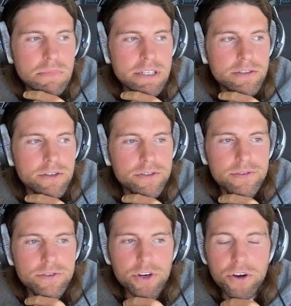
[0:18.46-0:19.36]
is
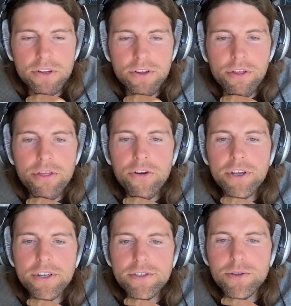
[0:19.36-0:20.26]
there's currently
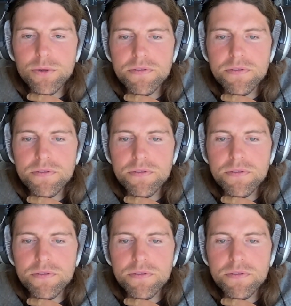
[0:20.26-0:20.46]
32